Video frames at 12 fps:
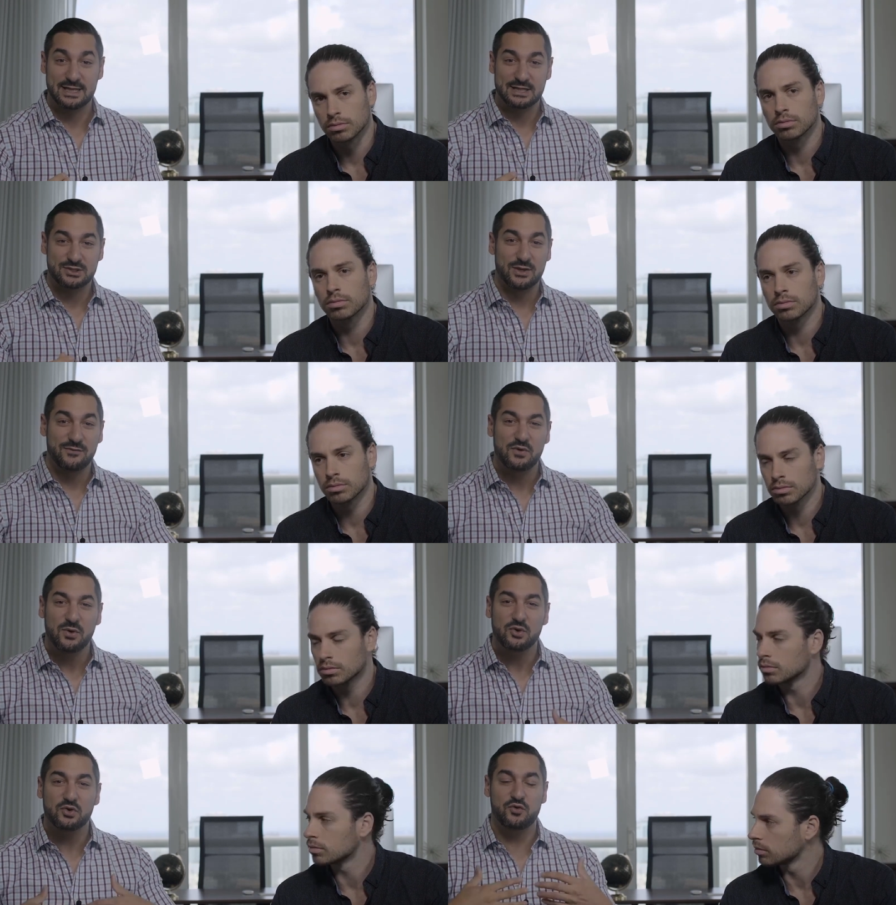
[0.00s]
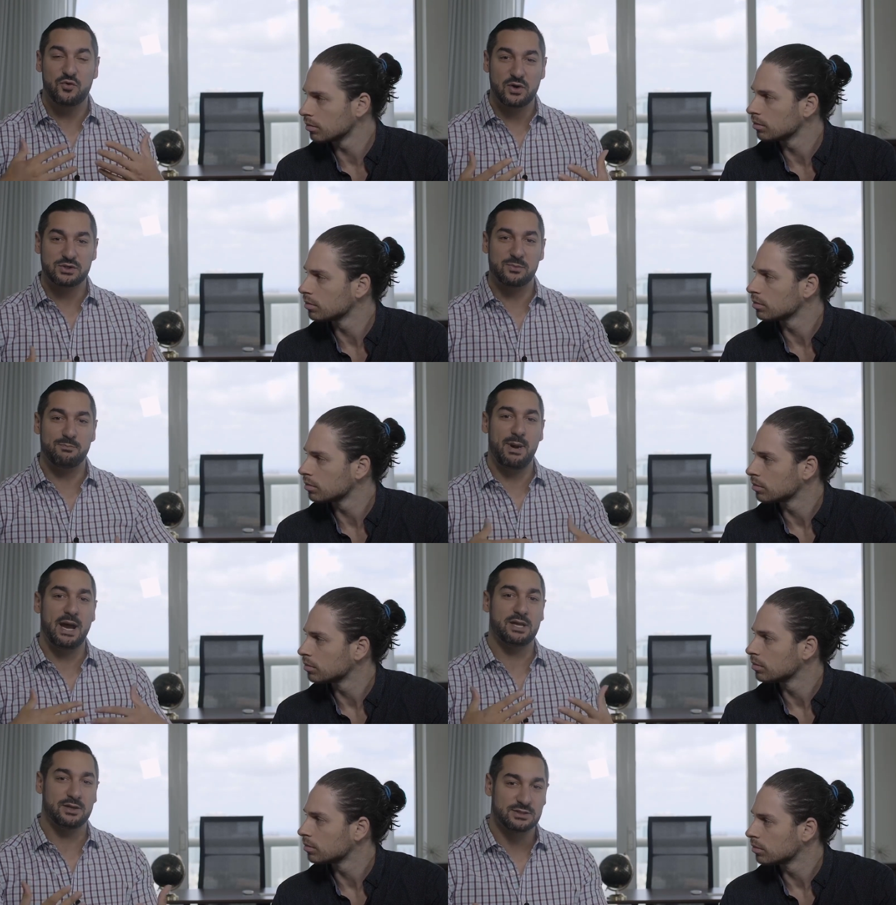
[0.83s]
Speaker 1: So if you want to cross the
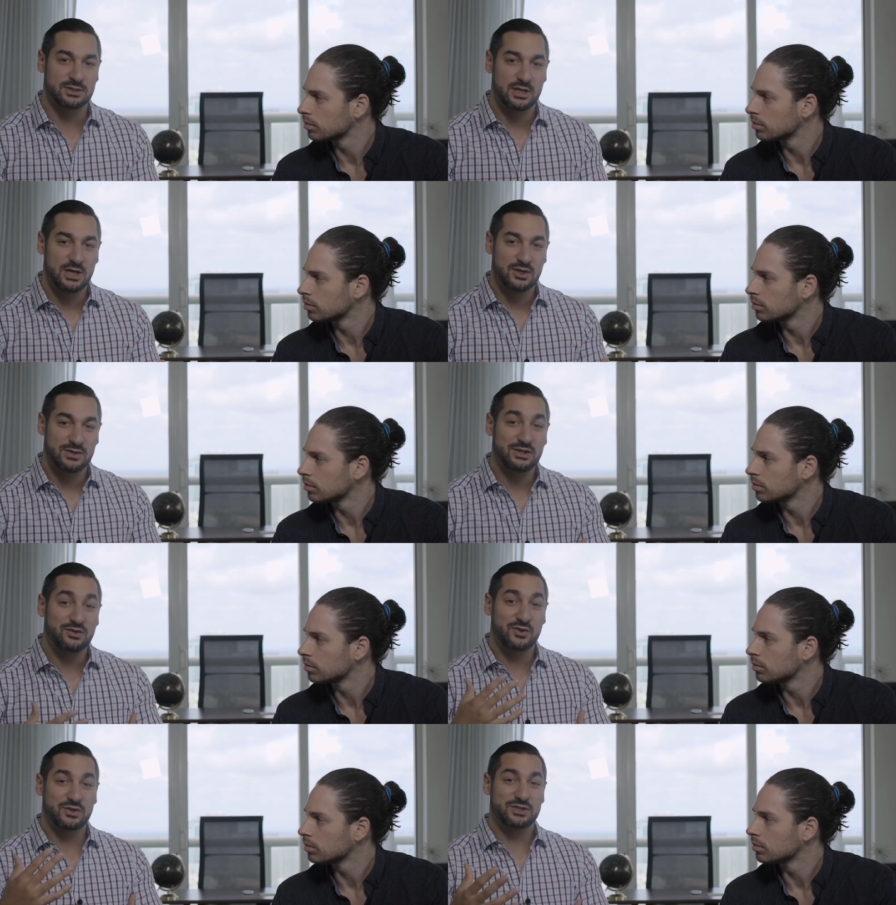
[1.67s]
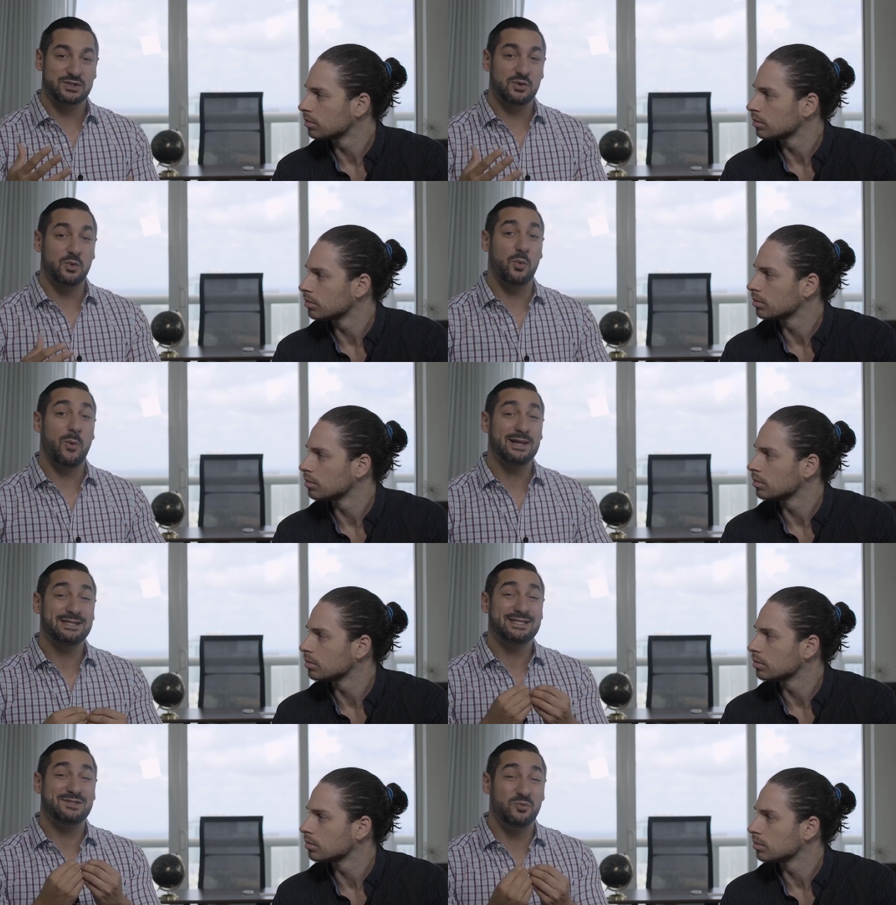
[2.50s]
barriers, you need to understand
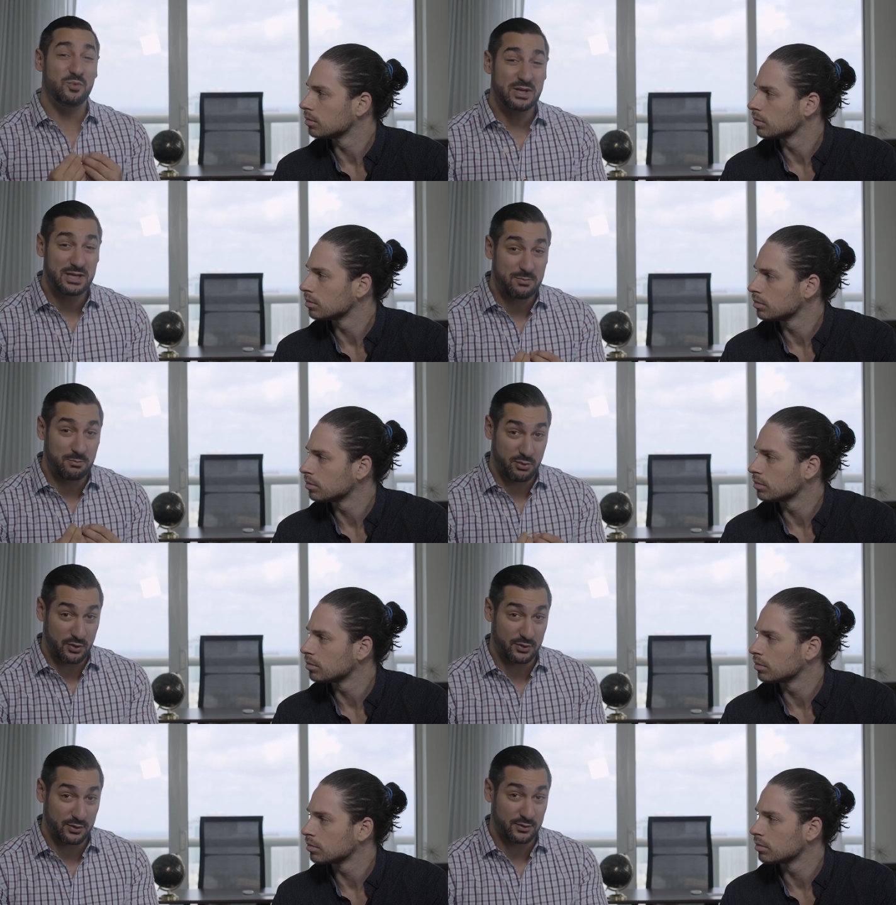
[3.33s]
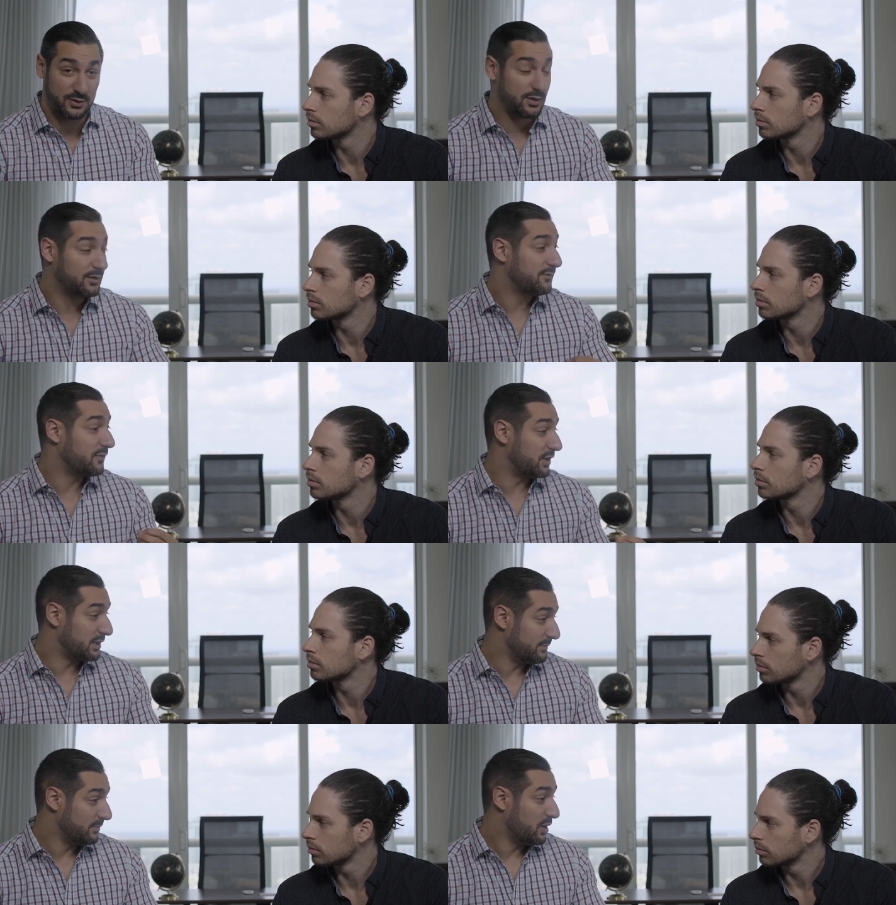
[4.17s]
what is really important for
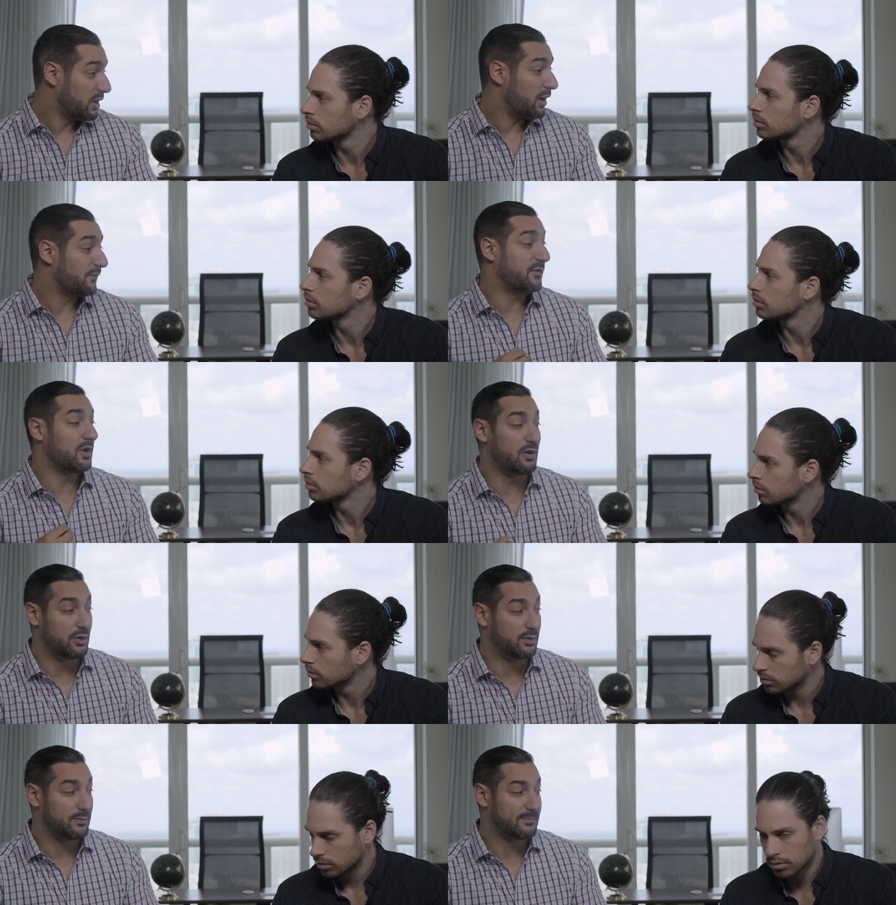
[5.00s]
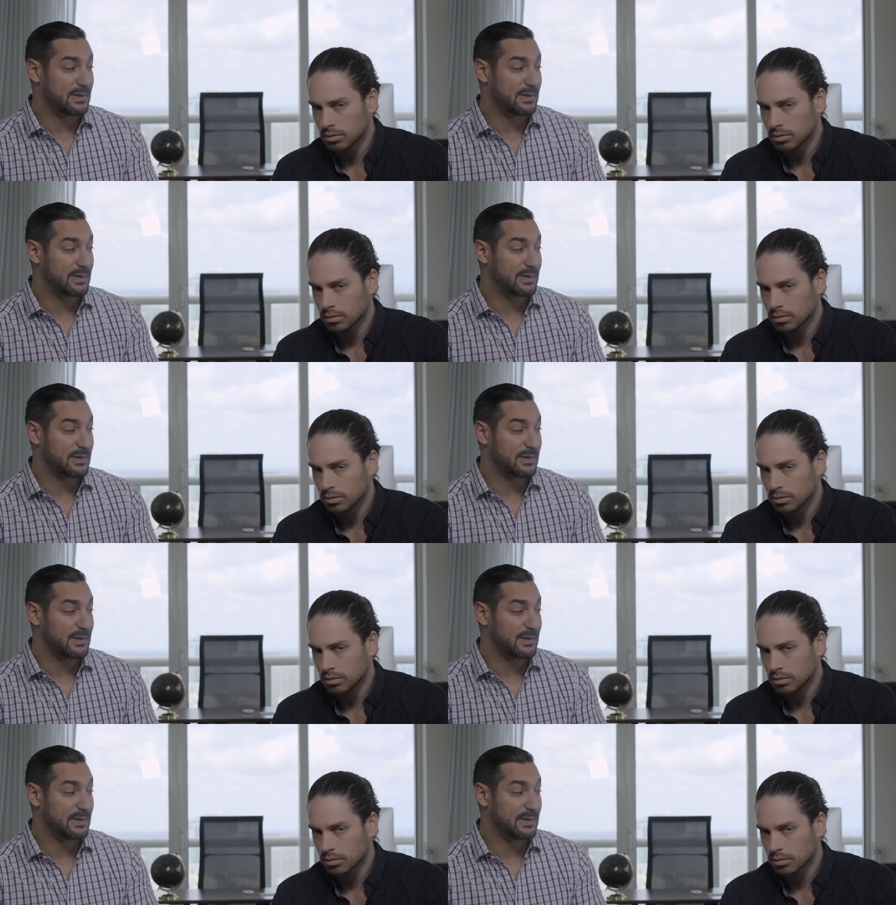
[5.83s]
him or for her.